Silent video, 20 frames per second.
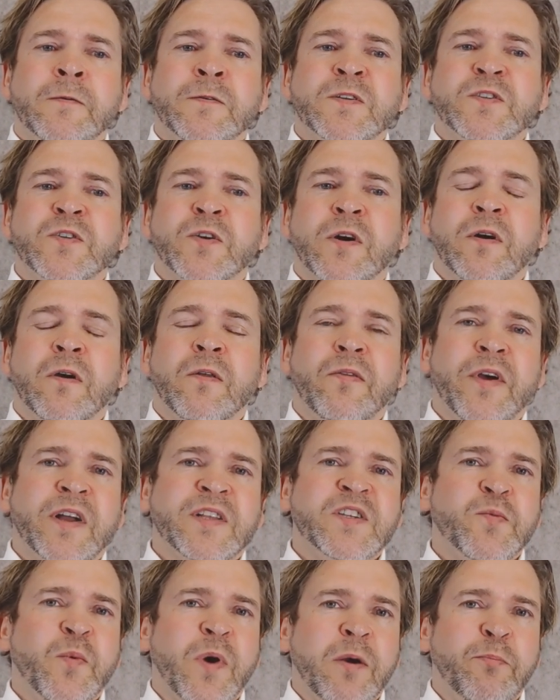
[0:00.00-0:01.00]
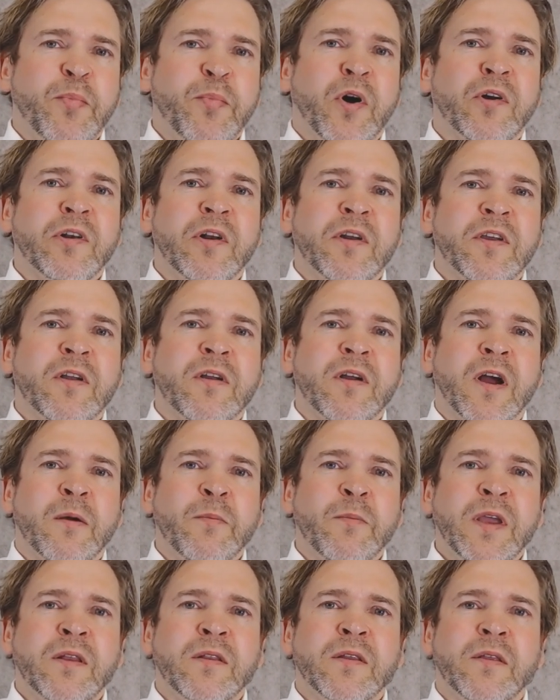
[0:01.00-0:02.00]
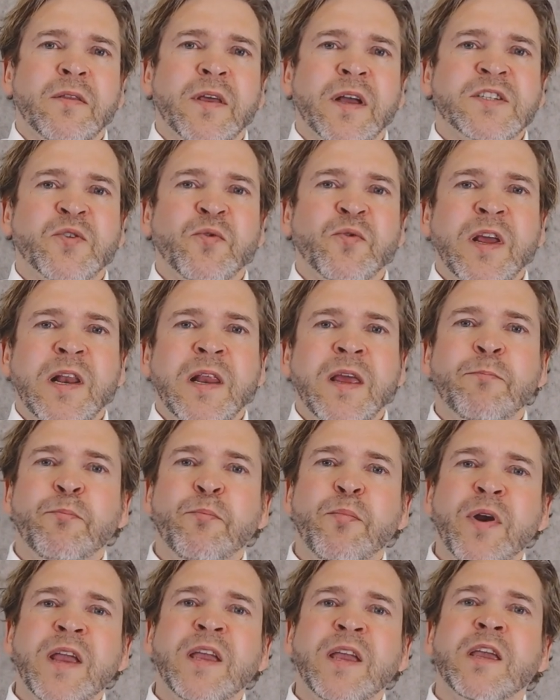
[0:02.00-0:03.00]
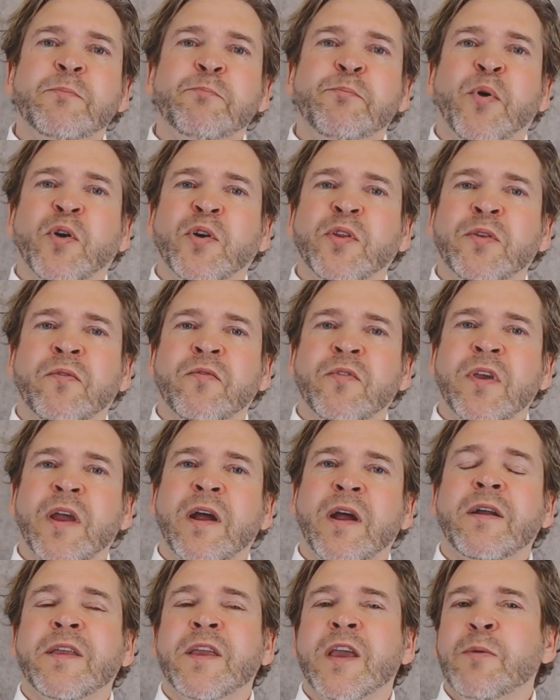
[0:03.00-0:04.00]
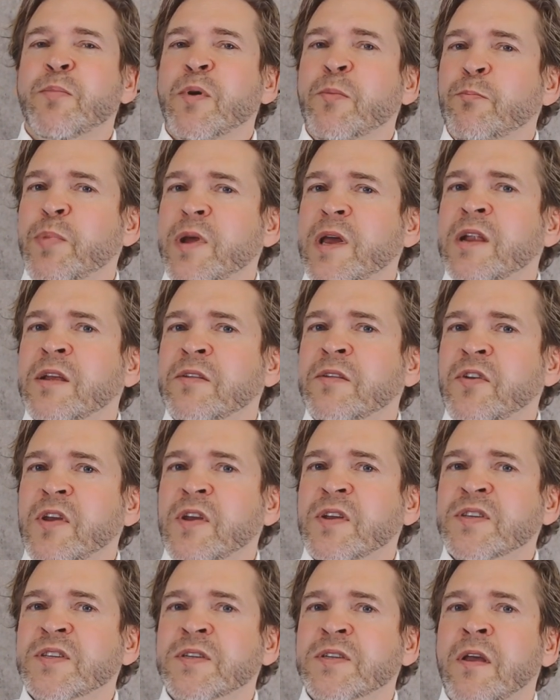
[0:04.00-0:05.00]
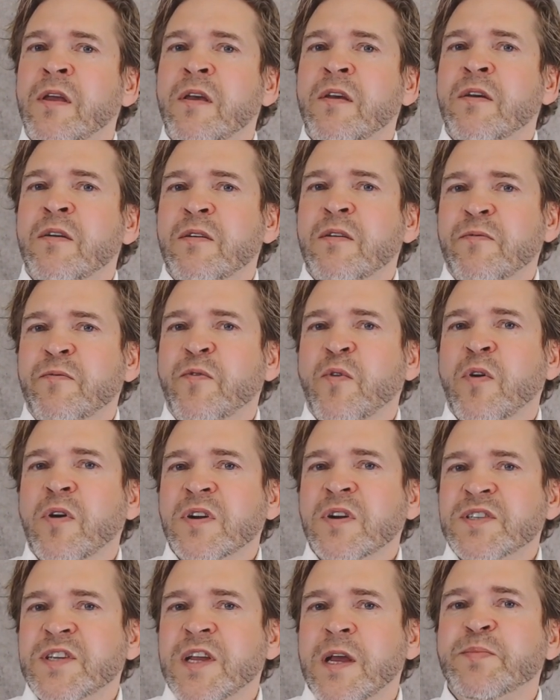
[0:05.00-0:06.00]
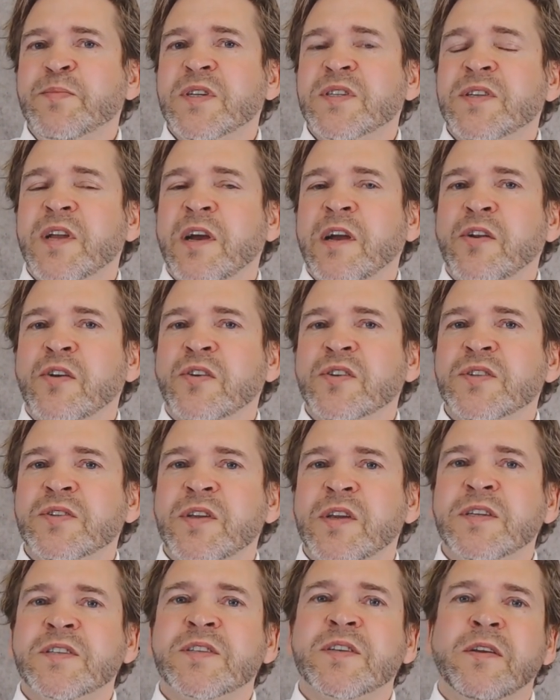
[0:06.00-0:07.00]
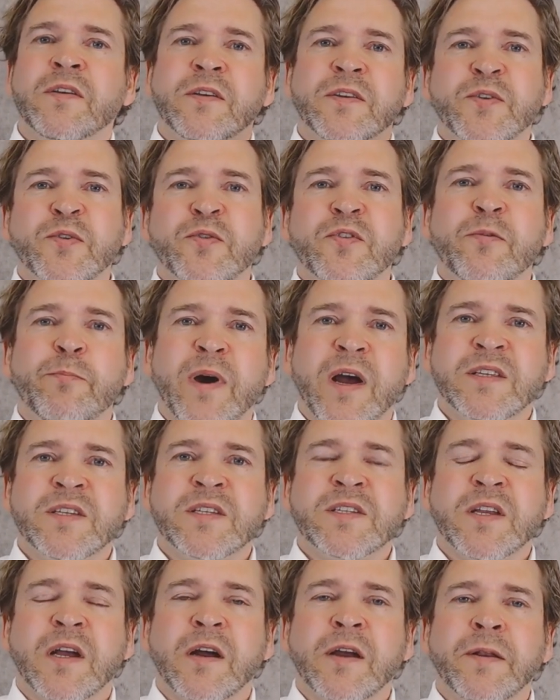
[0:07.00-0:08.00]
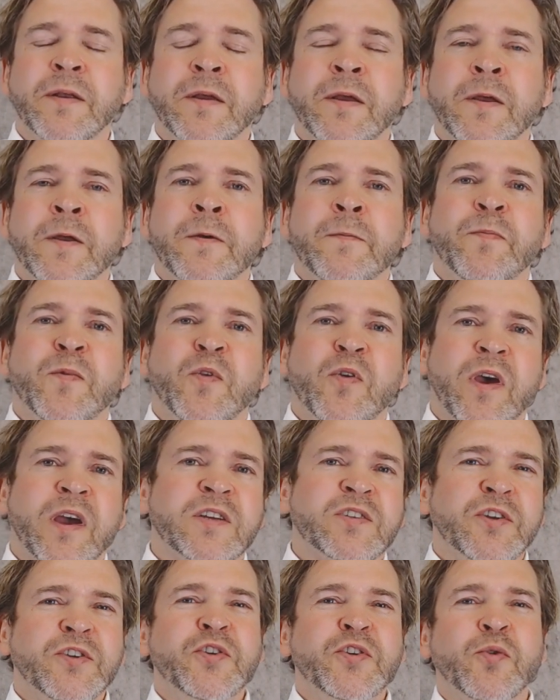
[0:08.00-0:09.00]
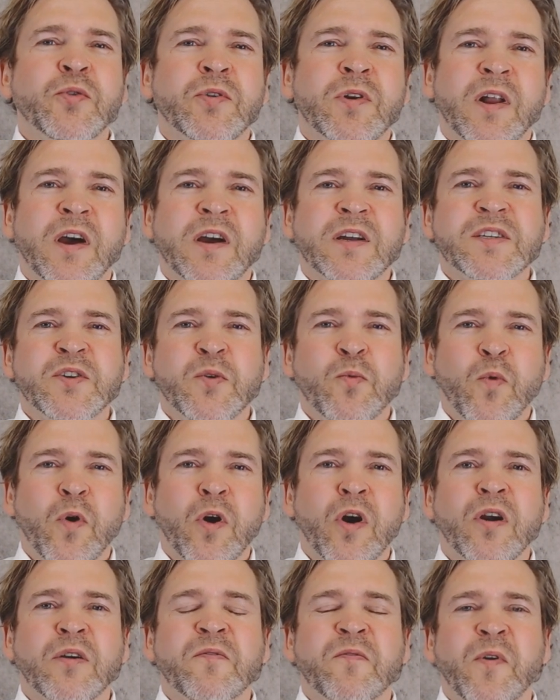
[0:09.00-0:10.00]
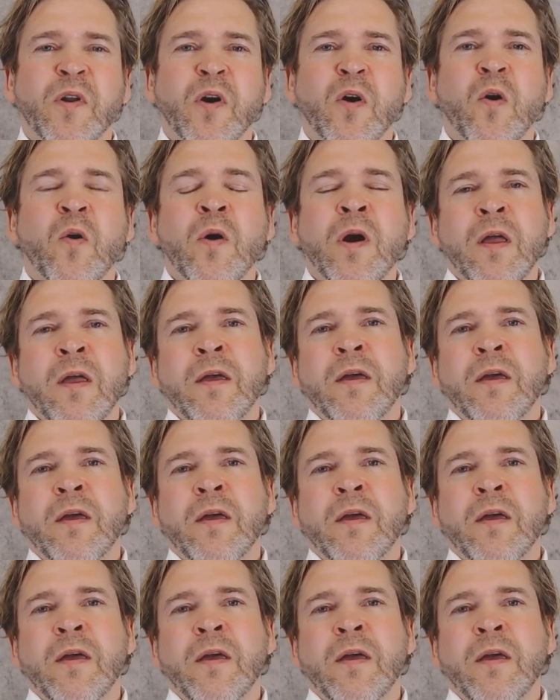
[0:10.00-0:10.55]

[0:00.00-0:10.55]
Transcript: So that's where Podler come in, and that's really bringing point of care capabilities for sepsis diagnostics to the bedside. You actually utilize the workflow